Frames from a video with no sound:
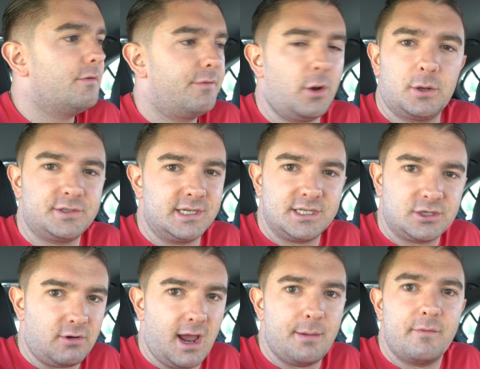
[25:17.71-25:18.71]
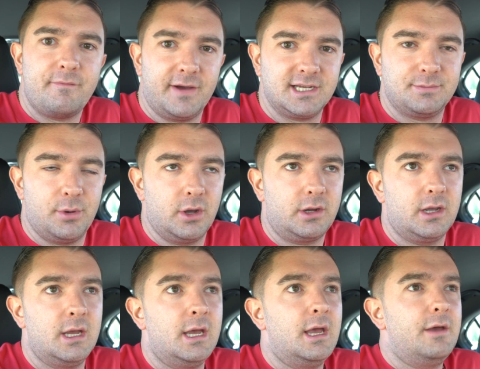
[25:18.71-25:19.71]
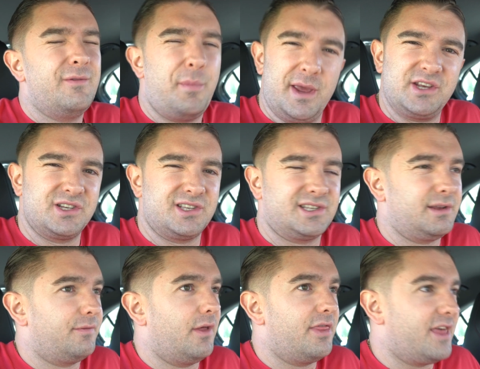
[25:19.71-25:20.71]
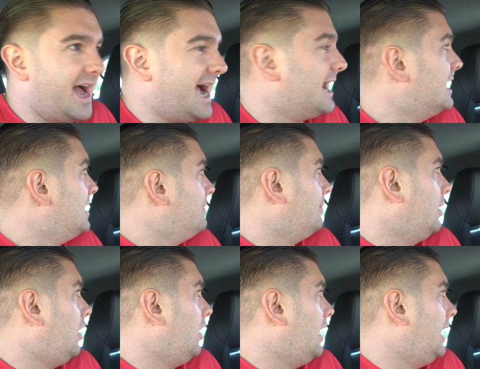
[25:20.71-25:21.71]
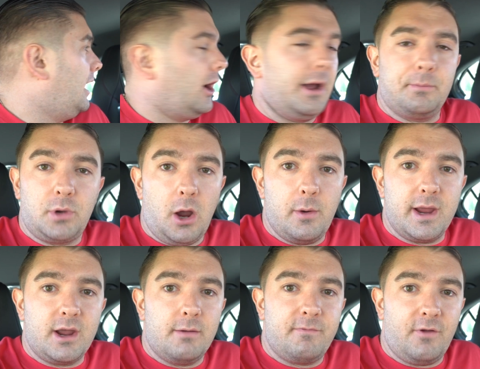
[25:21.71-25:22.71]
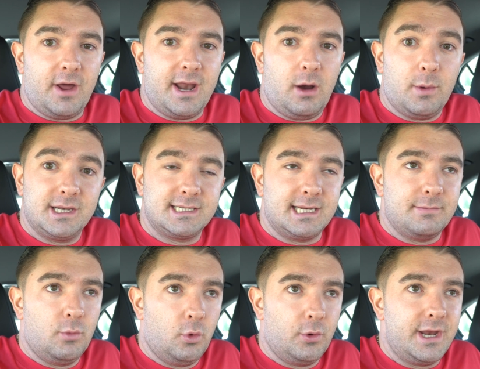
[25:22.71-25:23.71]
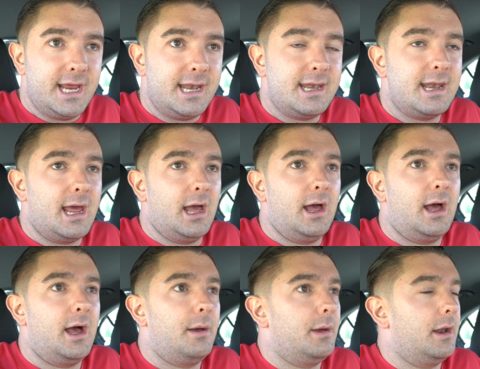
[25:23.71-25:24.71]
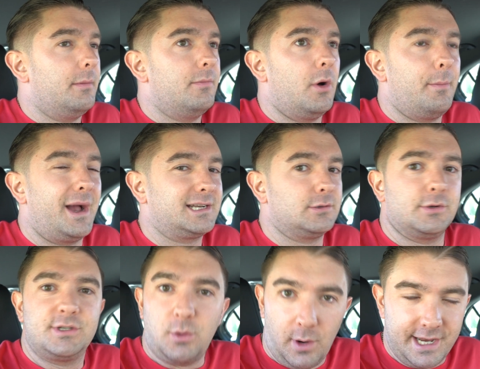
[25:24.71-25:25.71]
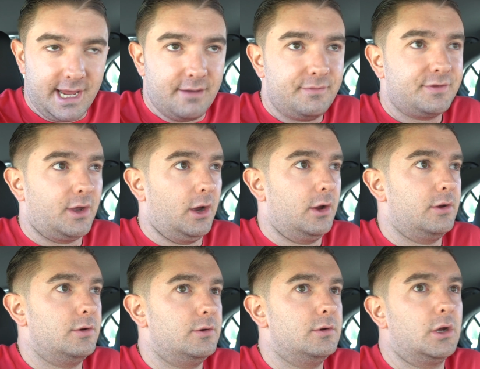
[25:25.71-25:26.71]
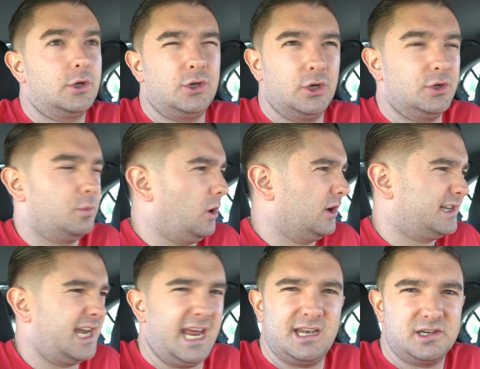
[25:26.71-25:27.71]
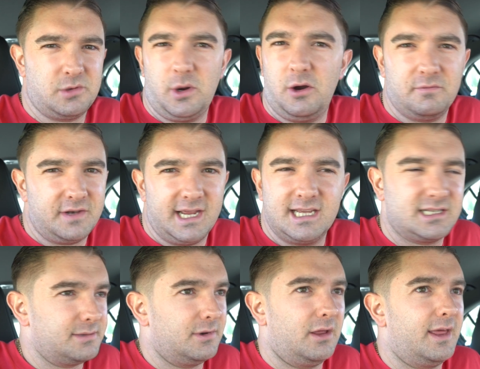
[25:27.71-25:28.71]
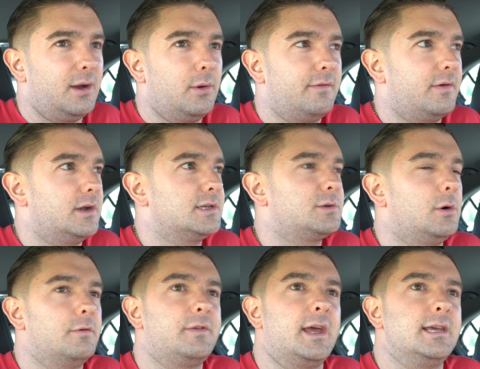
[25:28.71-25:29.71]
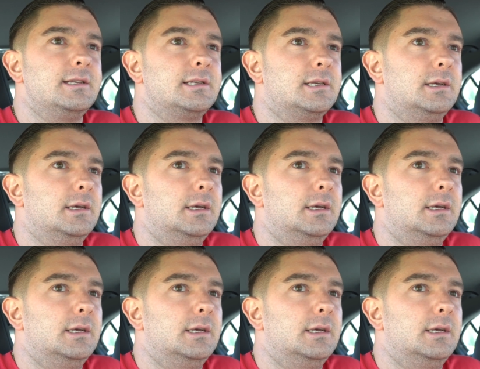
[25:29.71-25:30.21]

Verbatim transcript: Follow us on Instagram and Facebook for pictures and stuff like that. But I, I'm going, I'm flying out Wednesday morning, um, and I'm not back till the twentieth. So a good, what, ten, twelve days, something like that, whatever it is, twelve days.